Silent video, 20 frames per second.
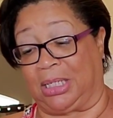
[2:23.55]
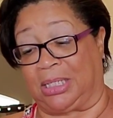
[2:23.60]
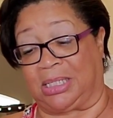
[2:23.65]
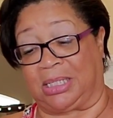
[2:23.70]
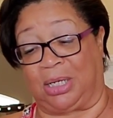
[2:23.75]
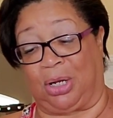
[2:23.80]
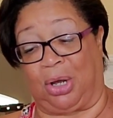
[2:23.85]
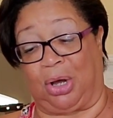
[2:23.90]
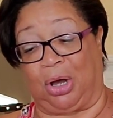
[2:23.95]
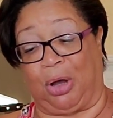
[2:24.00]
It's
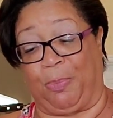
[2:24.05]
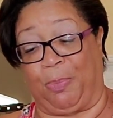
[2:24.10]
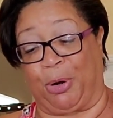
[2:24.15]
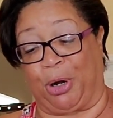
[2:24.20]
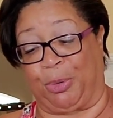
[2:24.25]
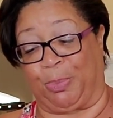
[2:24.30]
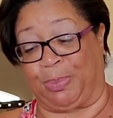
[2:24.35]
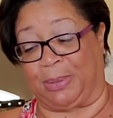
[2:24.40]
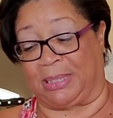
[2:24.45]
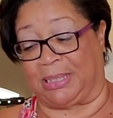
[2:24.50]
an
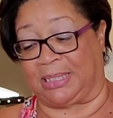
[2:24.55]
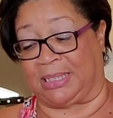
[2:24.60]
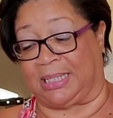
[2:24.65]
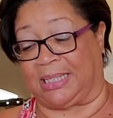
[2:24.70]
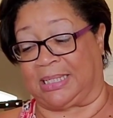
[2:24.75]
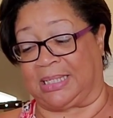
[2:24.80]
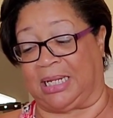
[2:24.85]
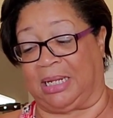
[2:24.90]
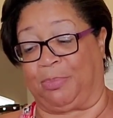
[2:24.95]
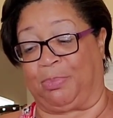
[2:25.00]
all-purpose
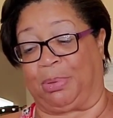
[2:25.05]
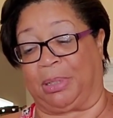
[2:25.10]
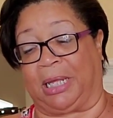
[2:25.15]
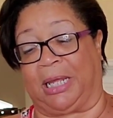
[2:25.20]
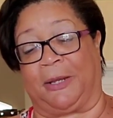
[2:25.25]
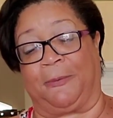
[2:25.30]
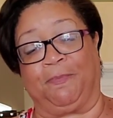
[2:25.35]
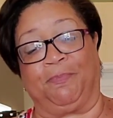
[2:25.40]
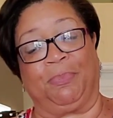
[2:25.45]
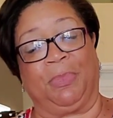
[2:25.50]
seasoning
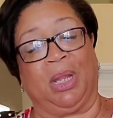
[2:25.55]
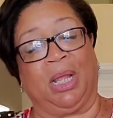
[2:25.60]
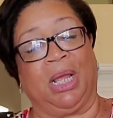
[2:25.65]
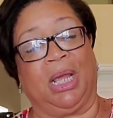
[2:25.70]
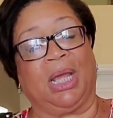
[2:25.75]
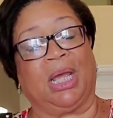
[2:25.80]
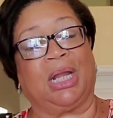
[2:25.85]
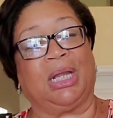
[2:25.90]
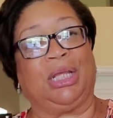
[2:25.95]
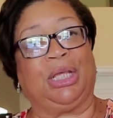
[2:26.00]
blend.
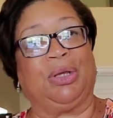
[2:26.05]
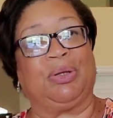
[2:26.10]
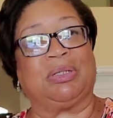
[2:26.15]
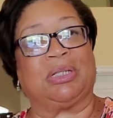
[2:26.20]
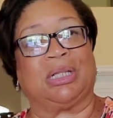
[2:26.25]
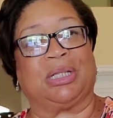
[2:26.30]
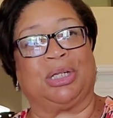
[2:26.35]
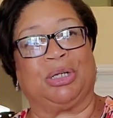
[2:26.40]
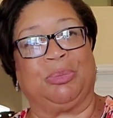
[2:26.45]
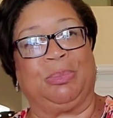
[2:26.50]
I'm going to
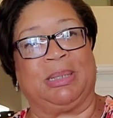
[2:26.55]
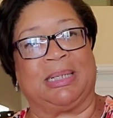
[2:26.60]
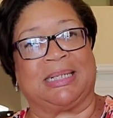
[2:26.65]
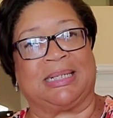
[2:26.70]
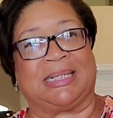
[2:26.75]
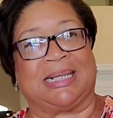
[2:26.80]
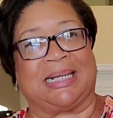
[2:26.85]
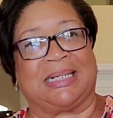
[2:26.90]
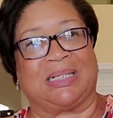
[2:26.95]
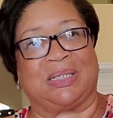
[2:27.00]
use a little bit of
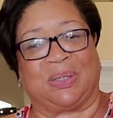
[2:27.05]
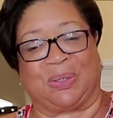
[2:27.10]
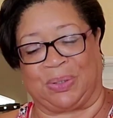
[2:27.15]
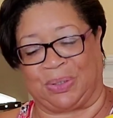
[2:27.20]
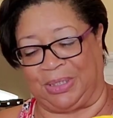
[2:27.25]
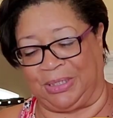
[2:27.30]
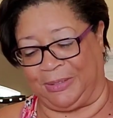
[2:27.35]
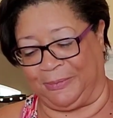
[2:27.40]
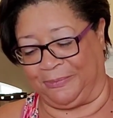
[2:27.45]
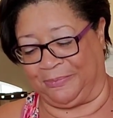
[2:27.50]

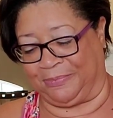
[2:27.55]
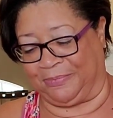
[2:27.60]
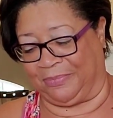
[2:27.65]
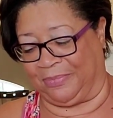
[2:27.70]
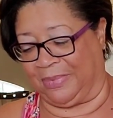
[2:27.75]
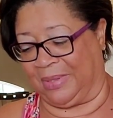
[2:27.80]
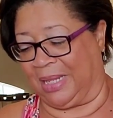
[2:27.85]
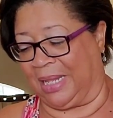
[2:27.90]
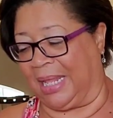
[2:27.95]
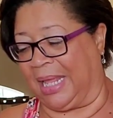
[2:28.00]
sazon
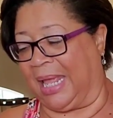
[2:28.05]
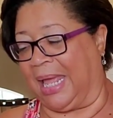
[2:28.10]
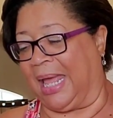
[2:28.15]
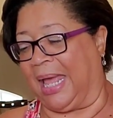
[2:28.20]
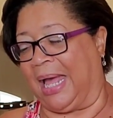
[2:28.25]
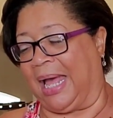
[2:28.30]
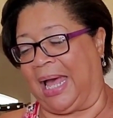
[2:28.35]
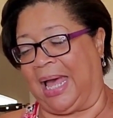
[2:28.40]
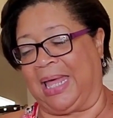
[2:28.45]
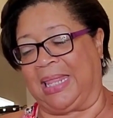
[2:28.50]

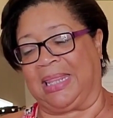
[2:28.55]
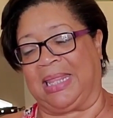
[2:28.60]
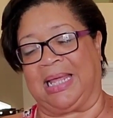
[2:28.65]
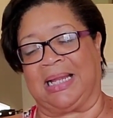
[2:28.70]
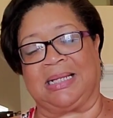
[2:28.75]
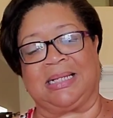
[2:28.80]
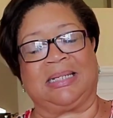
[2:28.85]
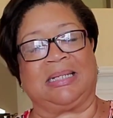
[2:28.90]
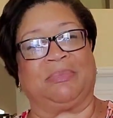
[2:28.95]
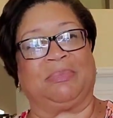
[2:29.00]
and
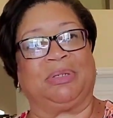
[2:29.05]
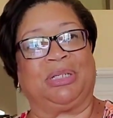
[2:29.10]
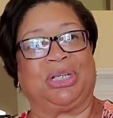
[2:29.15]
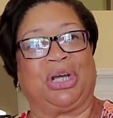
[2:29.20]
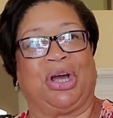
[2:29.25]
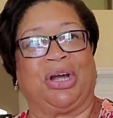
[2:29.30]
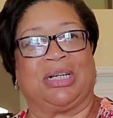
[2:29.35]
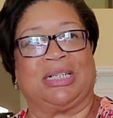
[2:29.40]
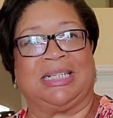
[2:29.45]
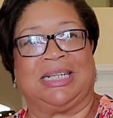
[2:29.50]
then some
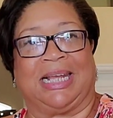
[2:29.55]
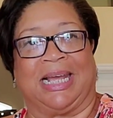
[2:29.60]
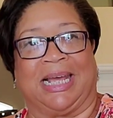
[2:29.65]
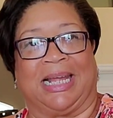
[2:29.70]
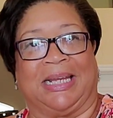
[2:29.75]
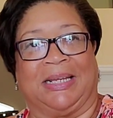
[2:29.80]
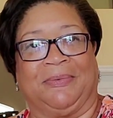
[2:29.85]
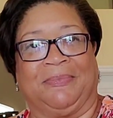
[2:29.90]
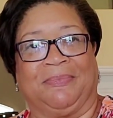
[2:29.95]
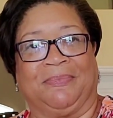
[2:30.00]

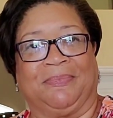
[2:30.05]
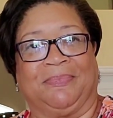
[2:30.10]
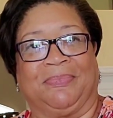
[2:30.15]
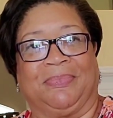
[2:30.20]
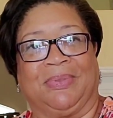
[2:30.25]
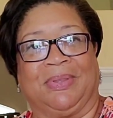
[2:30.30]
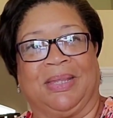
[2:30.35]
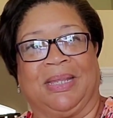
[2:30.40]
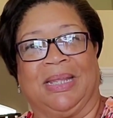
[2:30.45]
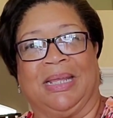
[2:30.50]
tajin.
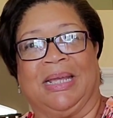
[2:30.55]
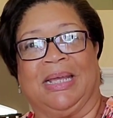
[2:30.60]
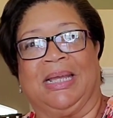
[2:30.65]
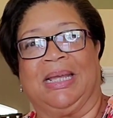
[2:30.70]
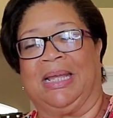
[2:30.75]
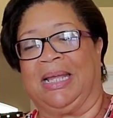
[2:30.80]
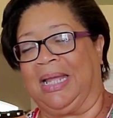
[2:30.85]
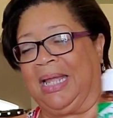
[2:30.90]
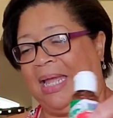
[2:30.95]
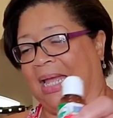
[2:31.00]

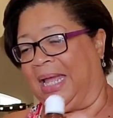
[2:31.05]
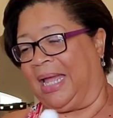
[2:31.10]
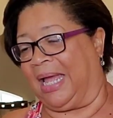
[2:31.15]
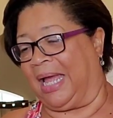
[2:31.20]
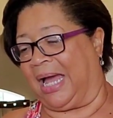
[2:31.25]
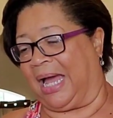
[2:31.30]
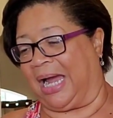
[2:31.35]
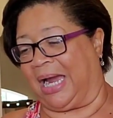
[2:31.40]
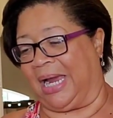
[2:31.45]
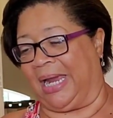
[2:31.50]

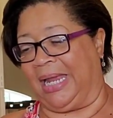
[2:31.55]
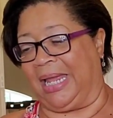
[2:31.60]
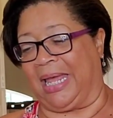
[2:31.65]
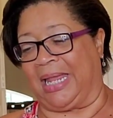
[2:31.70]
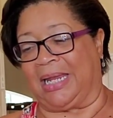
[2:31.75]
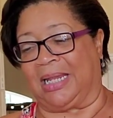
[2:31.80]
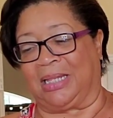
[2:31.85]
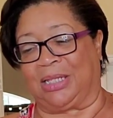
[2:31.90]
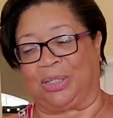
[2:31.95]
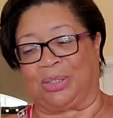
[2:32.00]
All right,
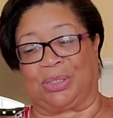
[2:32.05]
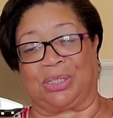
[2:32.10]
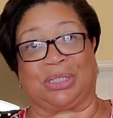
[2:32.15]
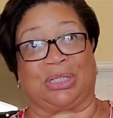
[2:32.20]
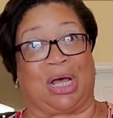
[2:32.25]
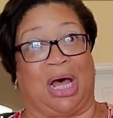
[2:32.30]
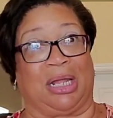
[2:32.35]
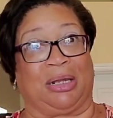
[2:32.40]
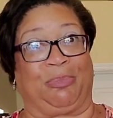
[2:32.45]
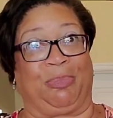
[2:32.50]
and a little
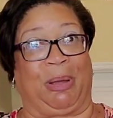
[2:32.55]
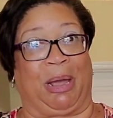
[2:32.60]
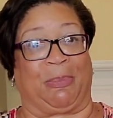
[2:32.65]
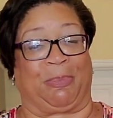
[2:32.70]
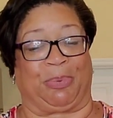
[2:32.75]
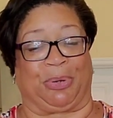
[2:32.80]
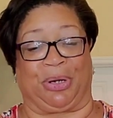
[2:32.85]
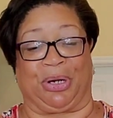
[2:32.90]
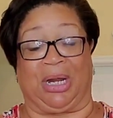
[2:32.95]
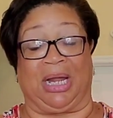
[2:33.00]
salt and
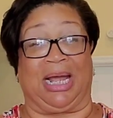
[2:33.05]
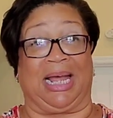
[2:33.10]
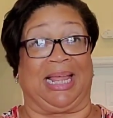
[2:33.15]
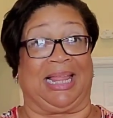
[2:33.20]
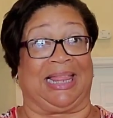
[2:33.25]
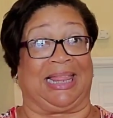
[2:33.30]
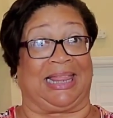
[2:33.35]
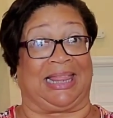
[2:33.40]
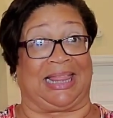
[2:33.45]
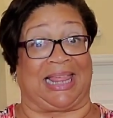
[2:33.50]
pepper.
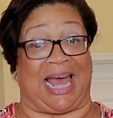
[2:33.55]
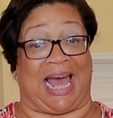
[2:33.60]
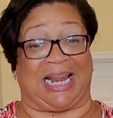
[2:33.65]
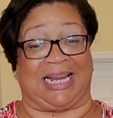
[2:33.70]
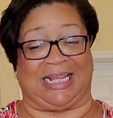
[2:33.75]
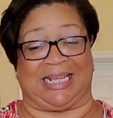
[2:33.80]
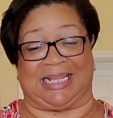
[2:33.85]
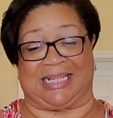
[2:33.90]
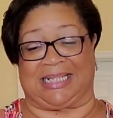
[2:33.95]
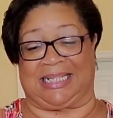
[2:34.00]

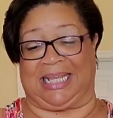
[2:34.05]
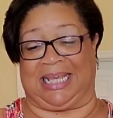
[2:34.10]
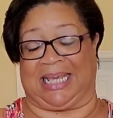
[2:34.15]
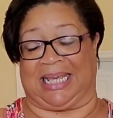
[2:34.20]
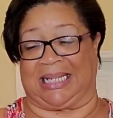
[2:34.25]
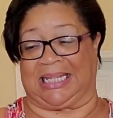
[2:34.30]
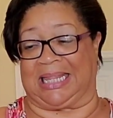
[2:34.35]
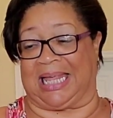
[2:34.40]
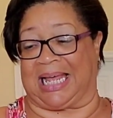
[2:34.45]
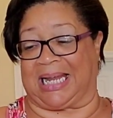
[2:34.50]
That is
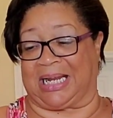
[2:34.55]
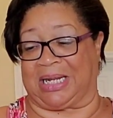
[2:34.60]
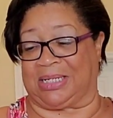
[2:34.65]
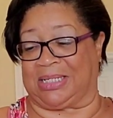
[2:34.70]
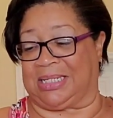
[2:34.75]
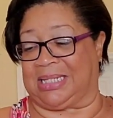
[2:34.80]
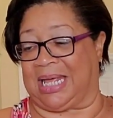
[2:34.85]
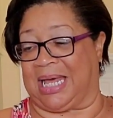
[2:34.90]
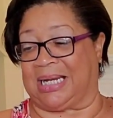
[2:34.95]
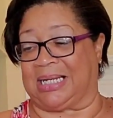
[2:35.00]
it.
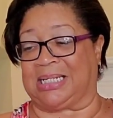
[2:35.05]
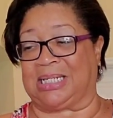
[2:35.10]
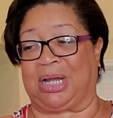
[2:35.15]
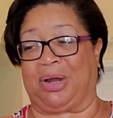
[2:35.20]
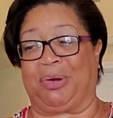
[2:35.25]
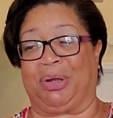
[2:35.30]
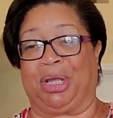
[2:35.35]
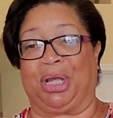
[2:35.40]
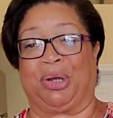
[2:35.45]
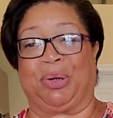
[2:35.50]
That is
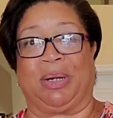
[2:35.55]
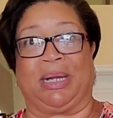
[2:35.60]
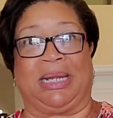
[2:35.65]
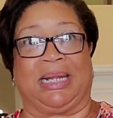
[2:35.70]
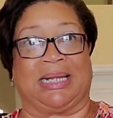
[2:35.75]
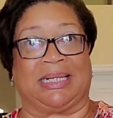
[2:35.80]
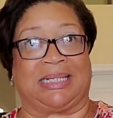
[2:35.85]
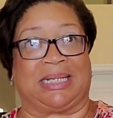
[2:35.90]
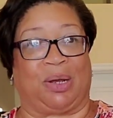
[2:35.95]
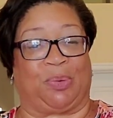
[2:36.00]
our
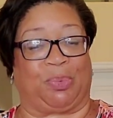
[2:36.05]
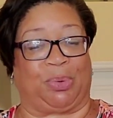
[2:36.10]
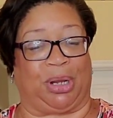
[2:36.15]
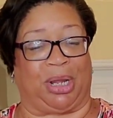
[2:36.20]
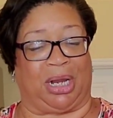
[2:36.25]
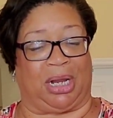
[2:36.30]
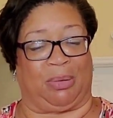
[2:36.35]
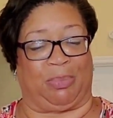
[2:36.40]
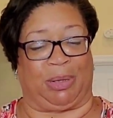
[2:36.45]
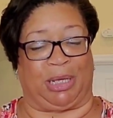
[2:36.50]
ingredients that we're
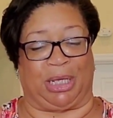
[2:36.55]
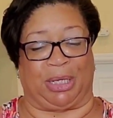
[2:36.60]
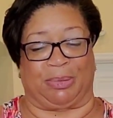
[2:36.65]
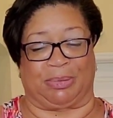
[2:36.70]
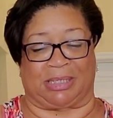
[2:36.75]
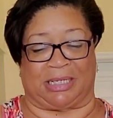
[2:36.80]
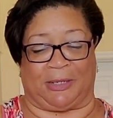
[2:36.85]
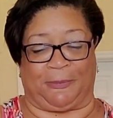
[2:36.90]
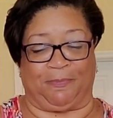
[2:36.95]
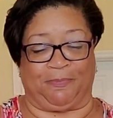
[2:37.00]
going to be
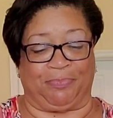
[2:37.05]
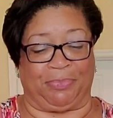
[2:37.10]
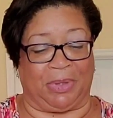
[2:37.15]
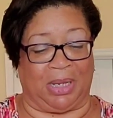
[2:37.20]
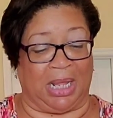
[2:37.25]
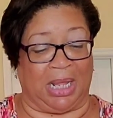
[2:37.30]
using.